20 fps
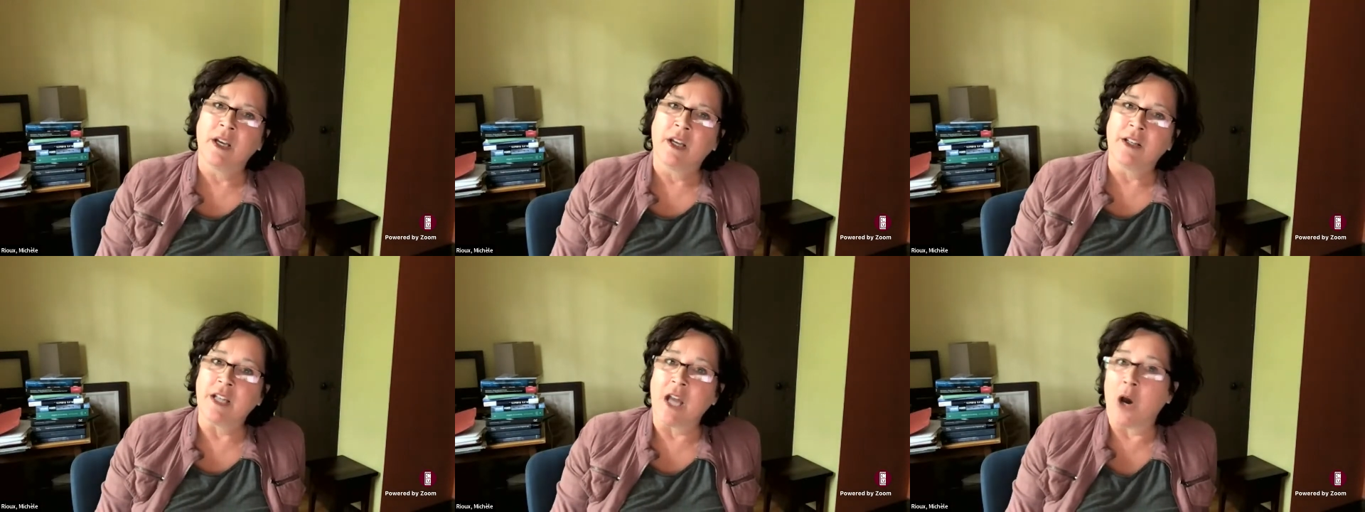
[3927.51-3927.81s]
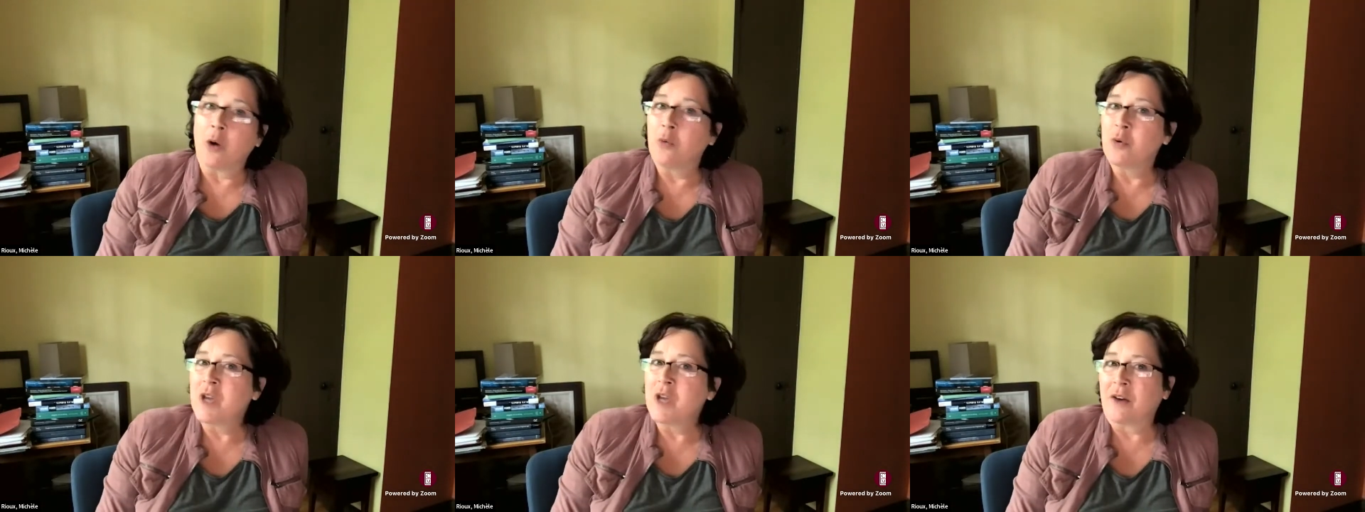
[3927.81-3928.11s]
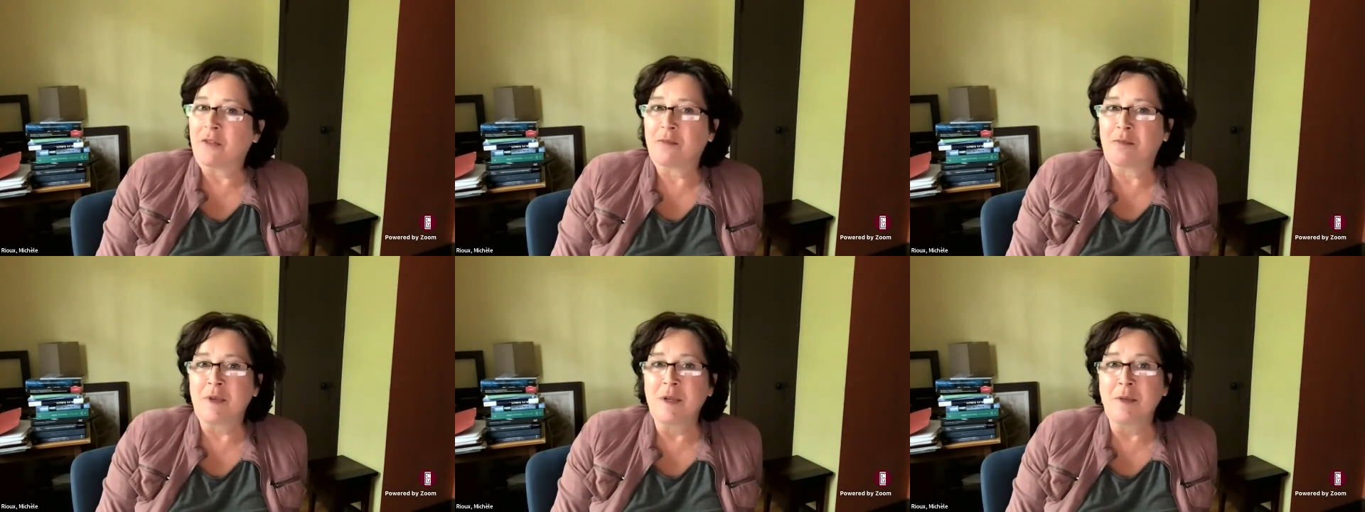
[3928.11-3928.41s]
Now we
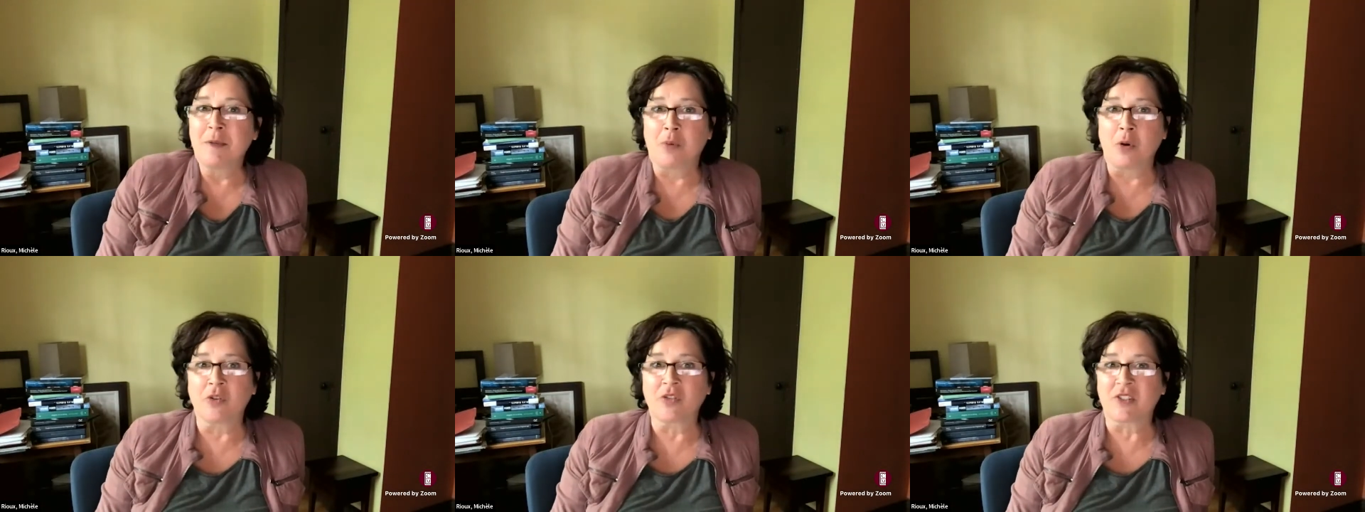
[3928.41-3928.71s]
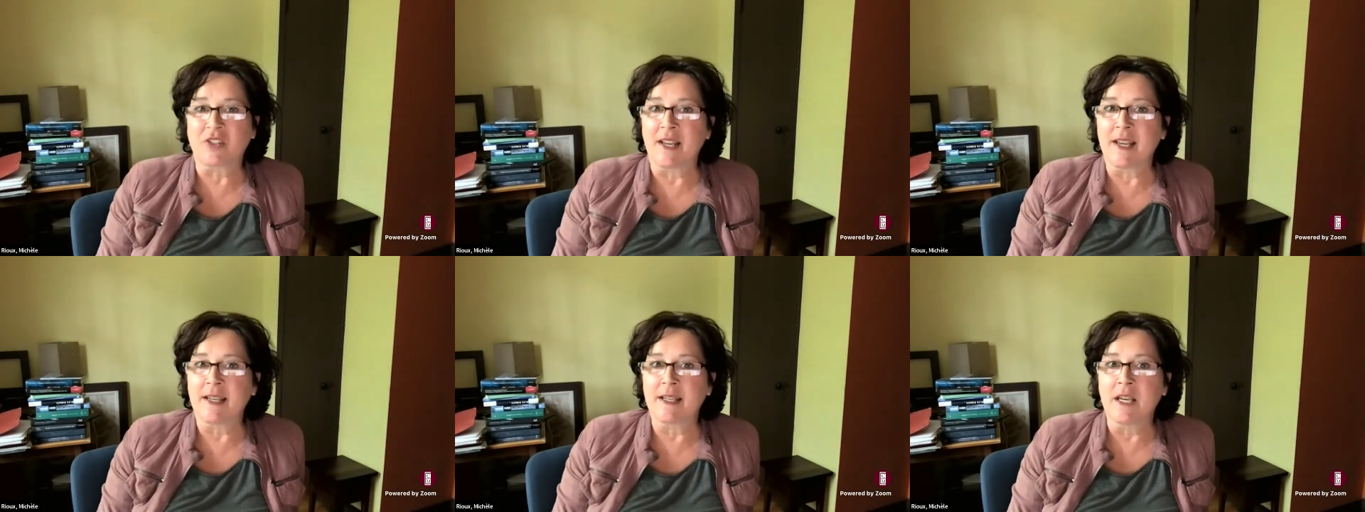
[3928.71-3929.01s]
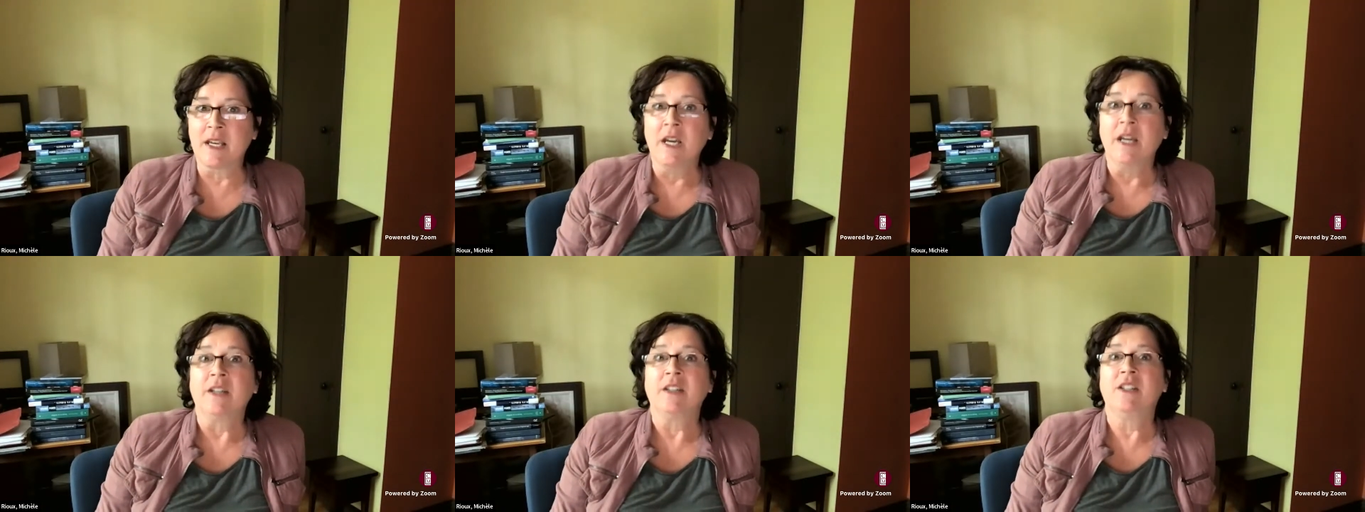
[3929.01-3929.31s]
have people
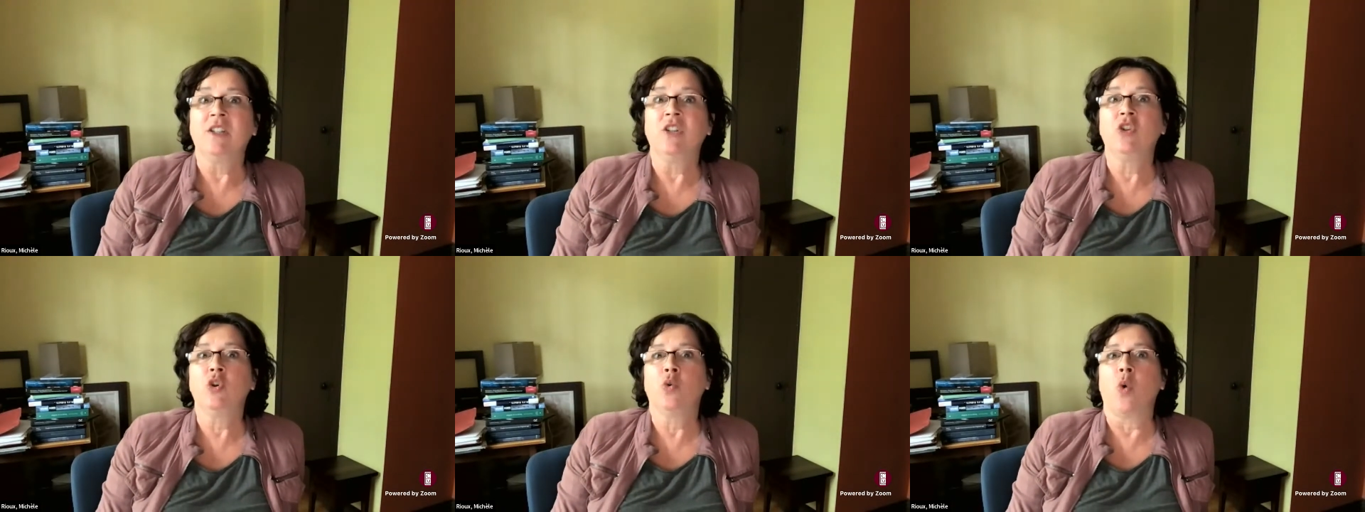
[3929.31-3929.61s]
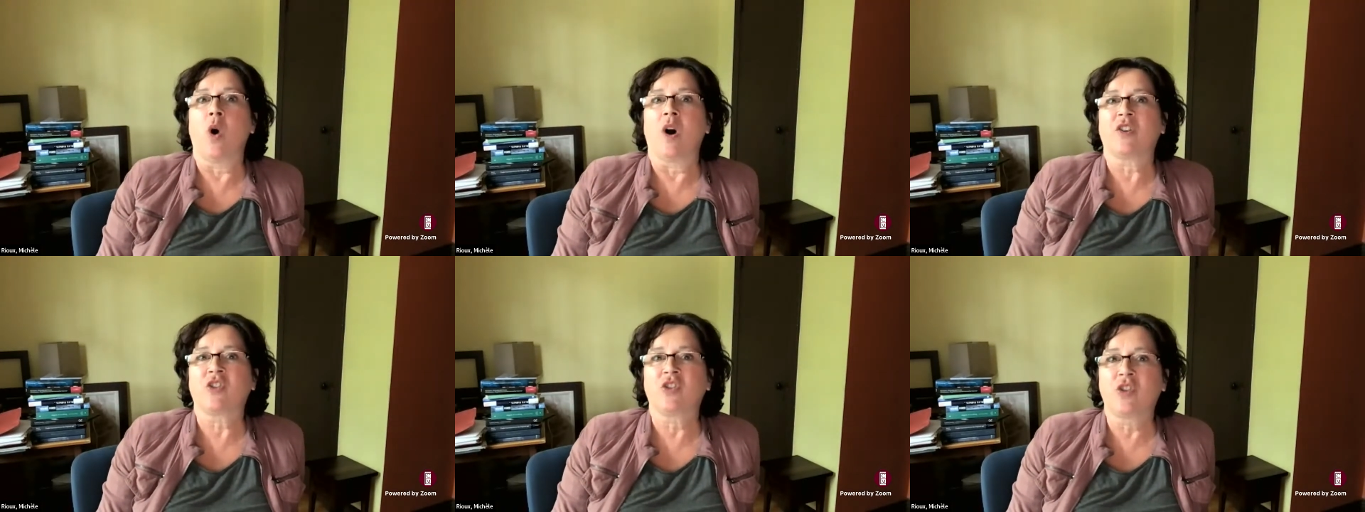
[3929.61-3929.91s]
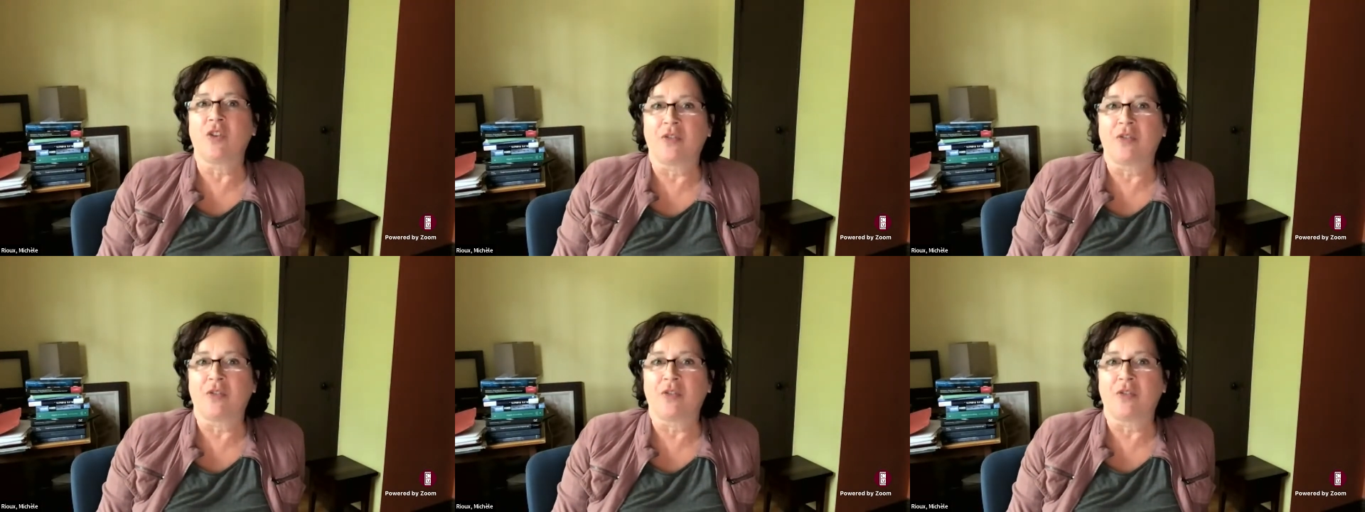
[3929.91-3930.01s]
saying, did you watch